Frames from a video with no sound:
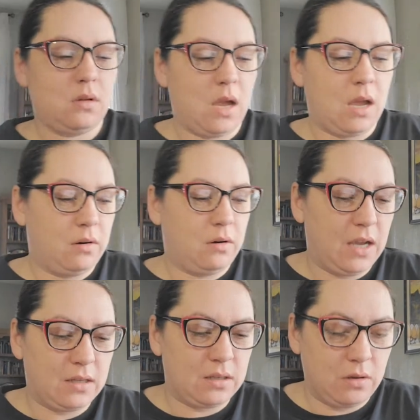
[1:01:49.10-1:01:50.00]
I don't know if you
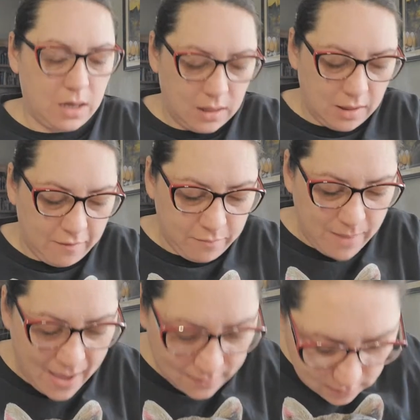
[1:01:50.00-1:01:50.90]
guys know that I love
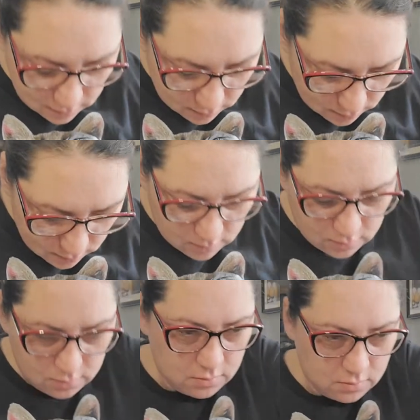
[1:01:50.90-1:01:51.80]
matte.
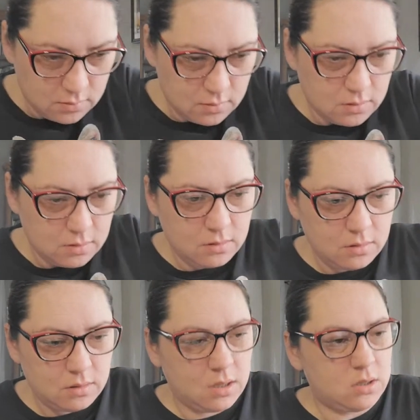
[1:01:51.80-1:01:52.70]

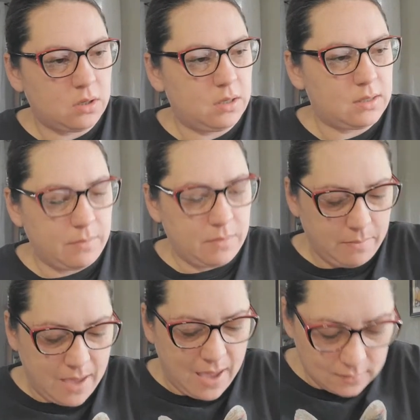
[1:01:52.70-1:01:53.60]
Let me show you some of the
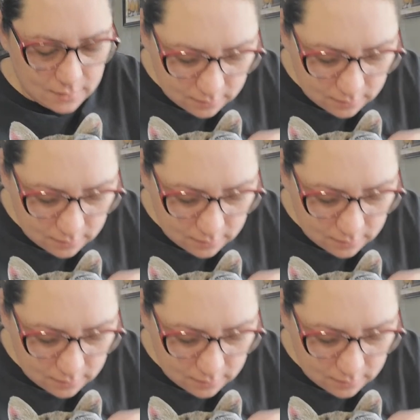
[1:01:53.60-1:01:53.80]
matte.